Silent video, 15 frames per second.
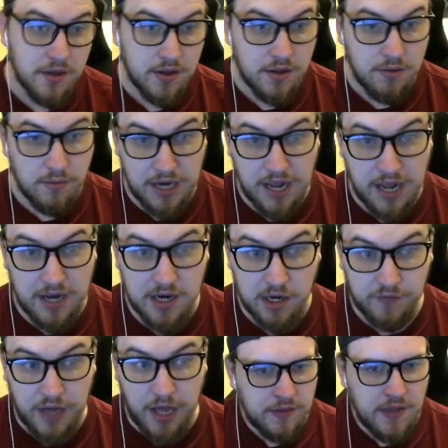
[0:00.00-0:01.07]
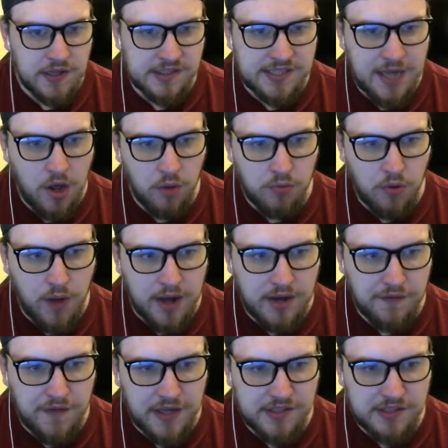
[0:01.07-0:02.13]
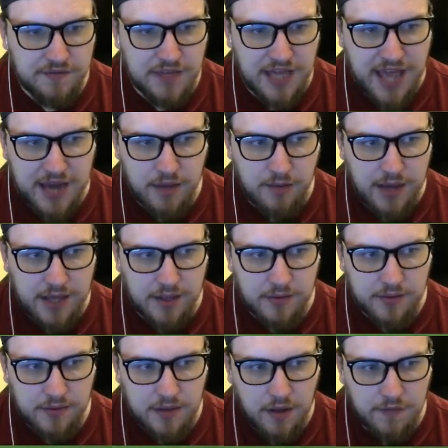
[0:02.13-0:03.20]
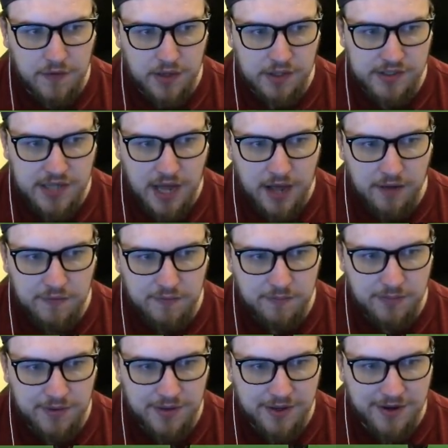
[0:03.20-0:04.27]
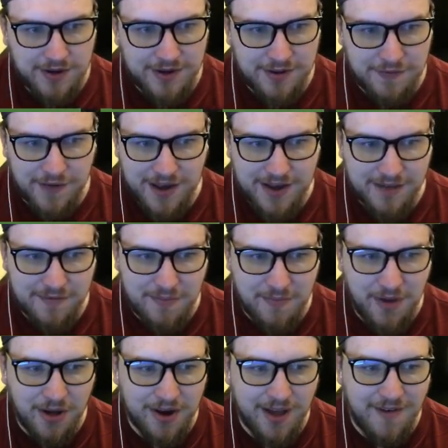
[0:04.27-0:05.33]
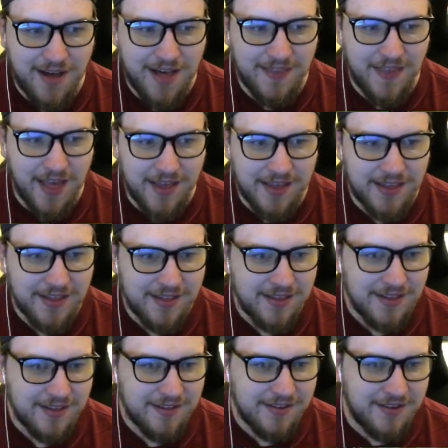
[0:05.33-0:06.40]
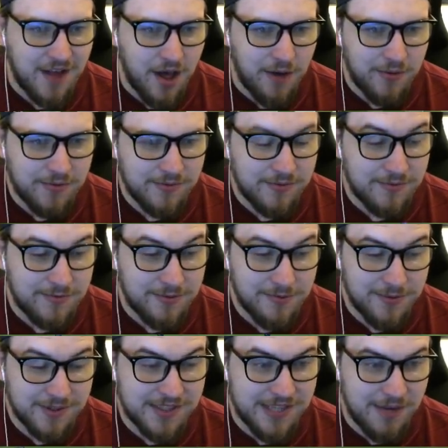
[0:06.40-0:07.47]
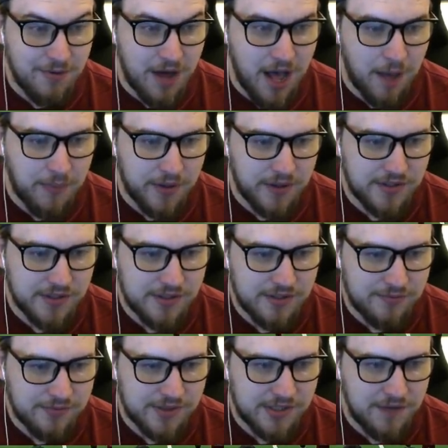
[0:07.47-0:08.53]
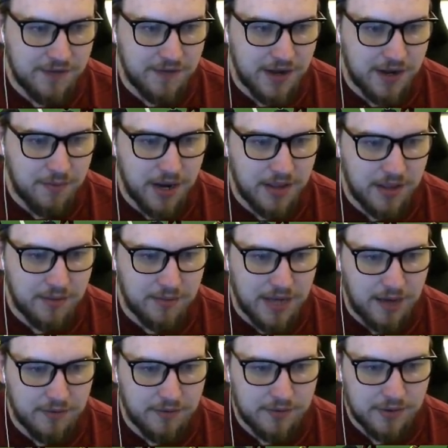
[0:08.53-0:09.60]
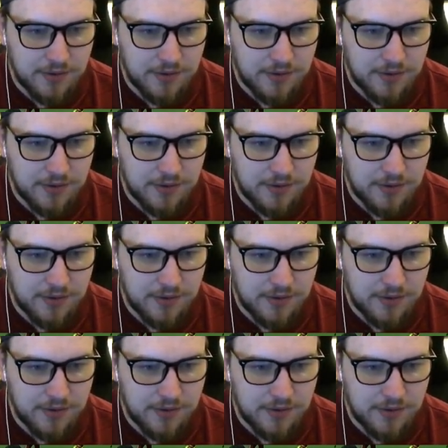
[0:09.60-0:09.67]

We need another. They set up quite defensively anyway, that first half. But they're going to defend even more now, aren't they? So we'll see what happens. We'll see if I can break them down.